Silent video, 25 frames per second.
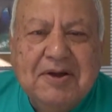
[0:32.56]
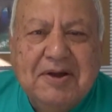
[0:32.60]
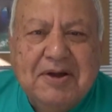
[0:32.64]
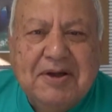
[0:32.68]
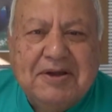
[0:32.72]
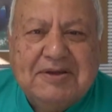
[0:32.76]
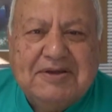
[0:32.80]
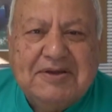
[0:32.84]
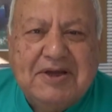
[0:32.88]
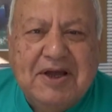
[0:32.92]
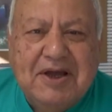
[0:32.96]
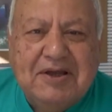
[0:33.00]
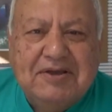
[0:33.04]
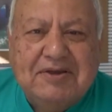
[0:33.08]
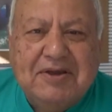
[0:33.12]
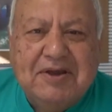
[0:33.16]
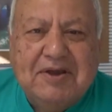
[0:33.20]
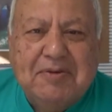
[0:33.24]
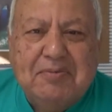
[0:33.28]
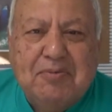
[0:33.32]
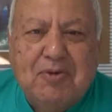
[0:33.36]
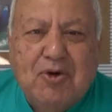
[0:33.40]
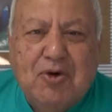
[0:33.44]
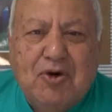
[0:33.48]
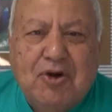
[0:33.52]
It's
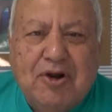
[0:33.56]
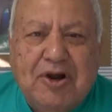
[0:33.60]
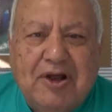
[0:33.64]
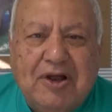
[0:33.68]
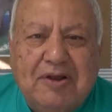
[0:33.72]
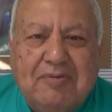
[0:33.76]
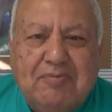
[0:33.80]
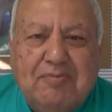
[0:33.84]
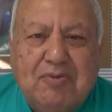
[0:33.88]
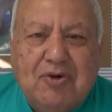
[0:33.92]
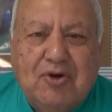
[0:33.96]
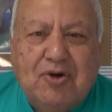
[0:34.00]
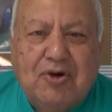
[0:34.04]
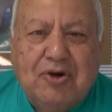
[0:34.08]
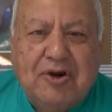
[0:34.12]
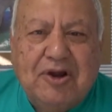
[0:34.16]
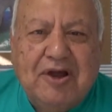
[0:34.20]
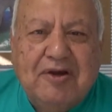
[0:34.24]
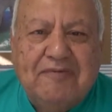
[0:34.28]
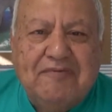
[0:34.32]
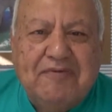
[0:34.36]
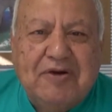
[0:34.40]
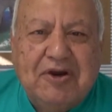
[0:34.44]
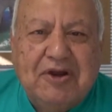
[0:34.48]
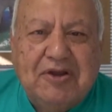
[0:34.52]
getting more and more
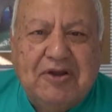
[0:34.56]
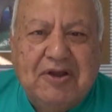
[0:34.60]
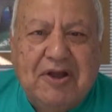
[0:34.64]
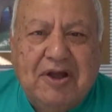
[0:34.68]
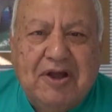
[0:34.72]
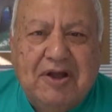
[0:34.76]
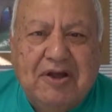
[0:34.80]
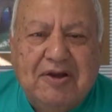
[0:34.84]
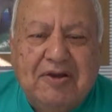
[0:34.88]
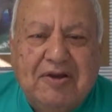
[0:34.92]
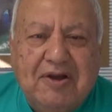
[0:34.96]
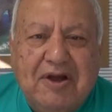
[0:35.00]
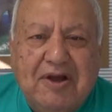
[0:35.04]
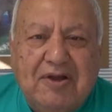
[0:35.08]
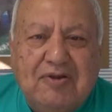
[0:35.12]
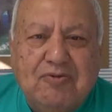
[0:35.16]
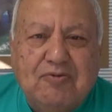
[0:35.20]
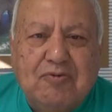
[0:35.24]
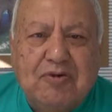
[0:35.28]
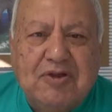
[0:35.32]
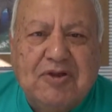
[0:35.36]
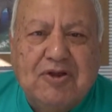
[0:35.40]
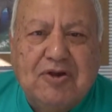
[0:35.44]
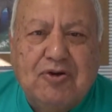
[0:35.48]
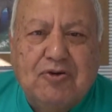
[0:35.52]
every day, and
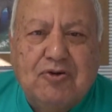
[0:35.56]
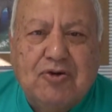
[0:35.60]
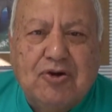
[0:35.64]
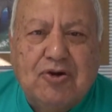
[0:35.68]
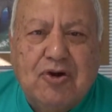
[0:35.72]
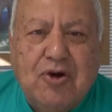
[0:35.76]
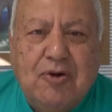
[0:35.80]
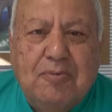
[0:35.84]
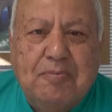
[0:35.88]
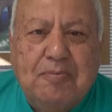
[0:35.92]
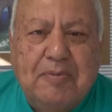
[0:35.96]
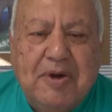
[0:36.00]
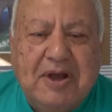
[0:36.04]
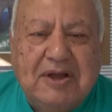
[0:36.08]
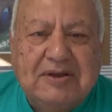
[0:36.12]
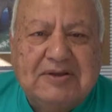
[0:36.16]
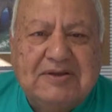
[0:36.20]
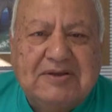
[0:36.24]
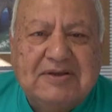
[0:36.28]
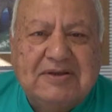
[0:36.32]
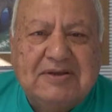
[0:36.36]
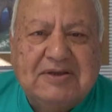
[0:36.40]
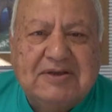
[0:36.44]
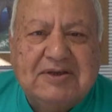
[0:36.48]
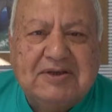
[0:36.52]
with your
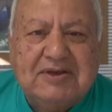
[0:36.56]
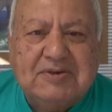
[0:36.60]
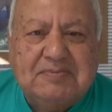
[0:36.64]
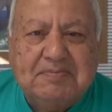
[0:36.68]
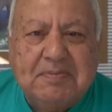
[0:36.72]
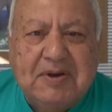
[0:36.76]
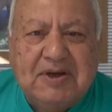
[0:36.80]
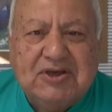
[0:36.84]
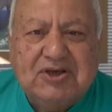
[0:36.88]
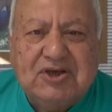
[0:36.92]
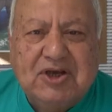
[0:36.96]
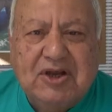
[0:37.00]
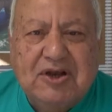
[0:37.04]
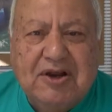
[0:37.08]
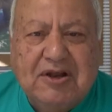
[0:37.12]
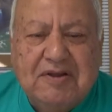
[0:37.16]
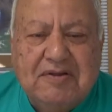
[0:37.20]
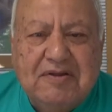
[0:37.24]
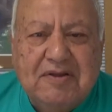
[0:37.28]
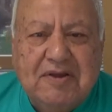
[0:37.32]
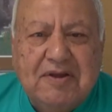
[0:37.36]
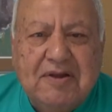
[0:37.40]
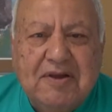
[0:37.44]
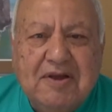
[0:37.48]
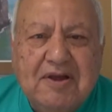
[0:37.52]
comments,
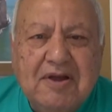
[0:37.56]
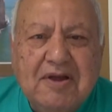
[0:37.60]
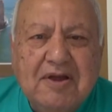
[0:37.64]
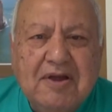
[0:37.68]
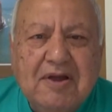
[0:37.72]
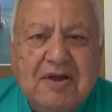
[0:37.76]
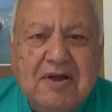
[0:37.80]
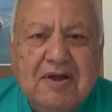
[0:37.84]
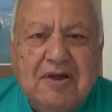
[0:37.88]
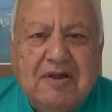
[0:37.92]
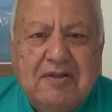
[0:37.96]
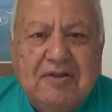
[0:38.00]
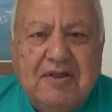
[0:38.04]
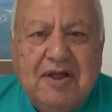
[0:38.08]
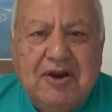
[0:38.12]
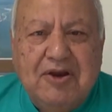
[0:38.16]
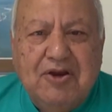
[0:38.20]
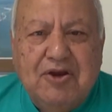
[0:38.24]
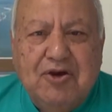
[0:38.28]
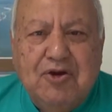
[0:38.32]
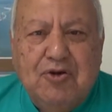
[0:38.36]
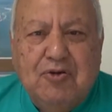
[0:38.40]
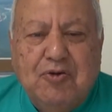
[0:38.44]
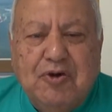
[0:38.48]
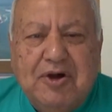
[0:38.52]
especially the
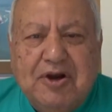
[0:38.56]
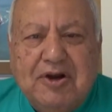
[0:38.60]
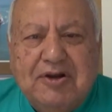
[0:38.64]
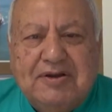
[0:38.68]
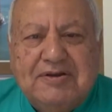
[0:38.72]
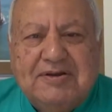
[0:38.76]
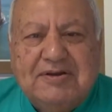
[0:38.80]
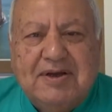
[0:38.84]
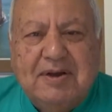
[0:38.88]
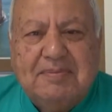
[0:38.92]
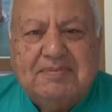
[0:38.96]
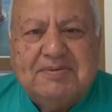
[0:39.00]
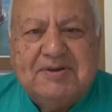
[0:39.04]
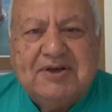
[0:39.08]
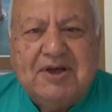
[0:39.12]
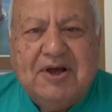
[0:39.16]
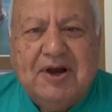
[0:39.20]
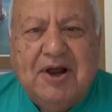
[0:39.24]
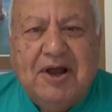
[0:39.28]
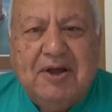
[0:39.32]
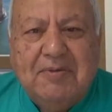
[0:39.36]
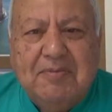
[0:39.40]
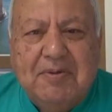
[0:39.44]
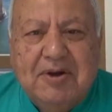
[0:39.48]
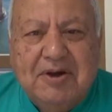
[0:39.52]
newer
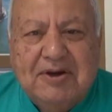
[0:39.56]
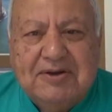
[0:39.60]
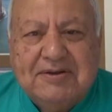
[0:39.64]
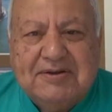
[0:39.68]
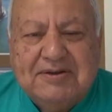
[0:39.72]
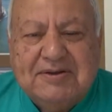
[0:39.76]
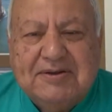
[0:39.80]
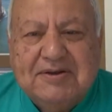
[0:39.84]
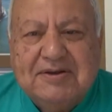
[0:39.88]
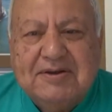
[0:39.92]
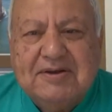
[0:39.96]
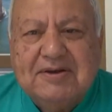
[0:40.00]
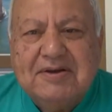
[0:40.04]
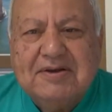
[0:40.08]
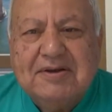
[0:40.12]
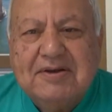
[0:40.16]
subscribers,